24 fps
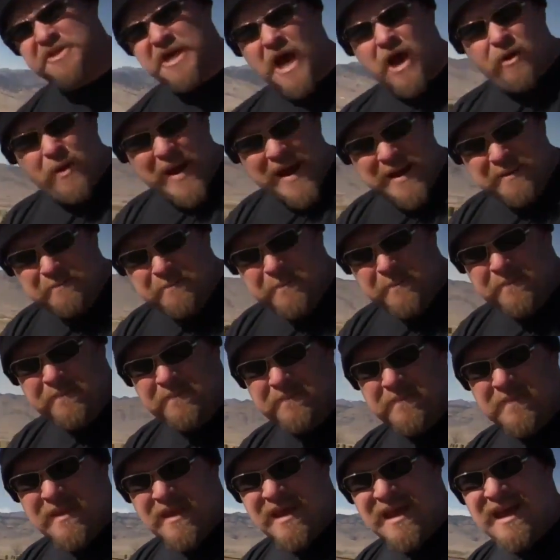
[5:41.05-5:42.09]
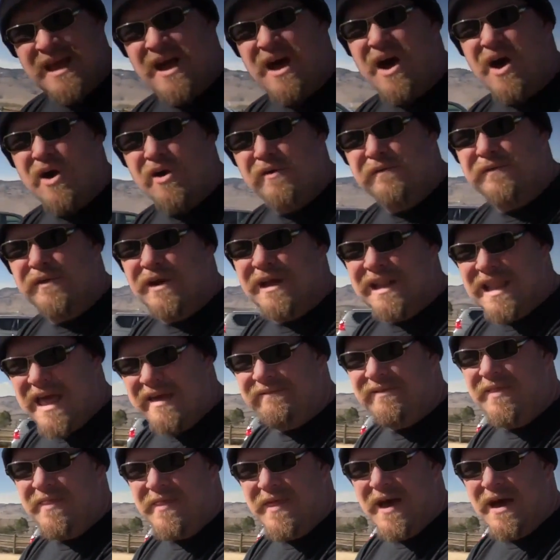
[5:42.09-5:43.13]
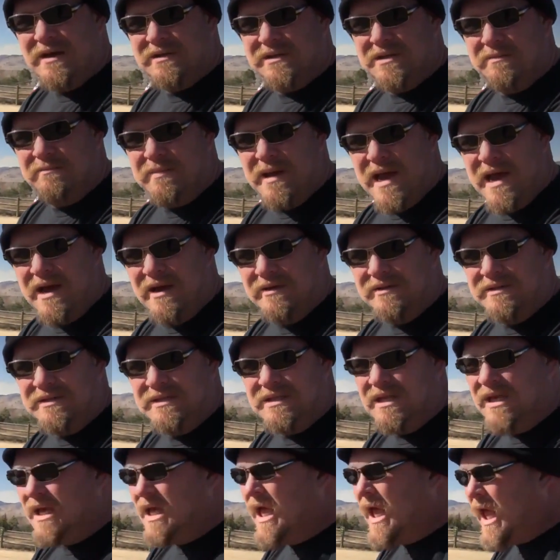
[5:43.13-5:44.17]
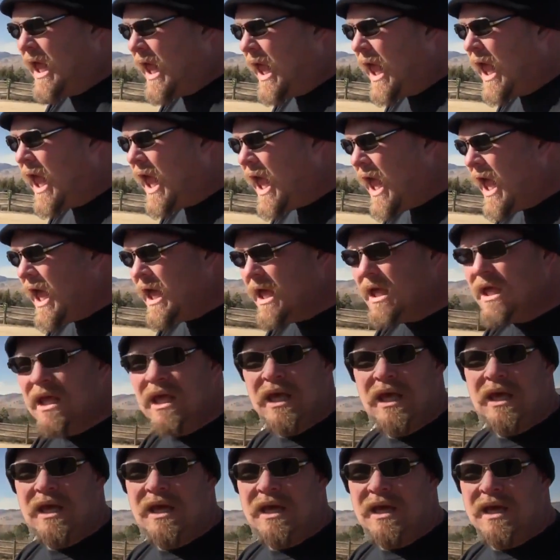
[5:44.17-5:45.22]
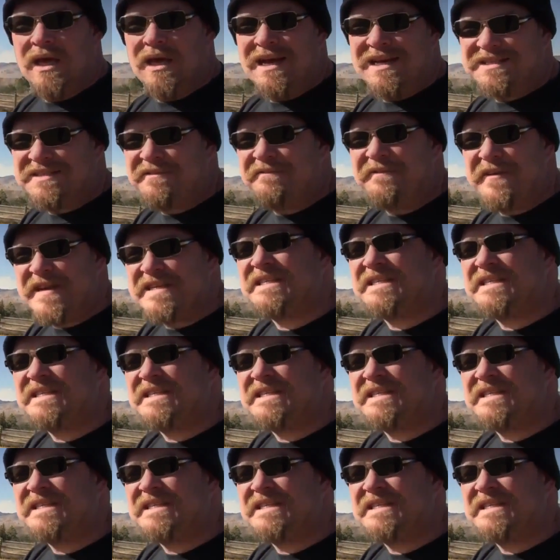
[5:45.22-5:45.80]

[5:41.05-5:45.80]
Towing? Over 11,000 pounds. It's a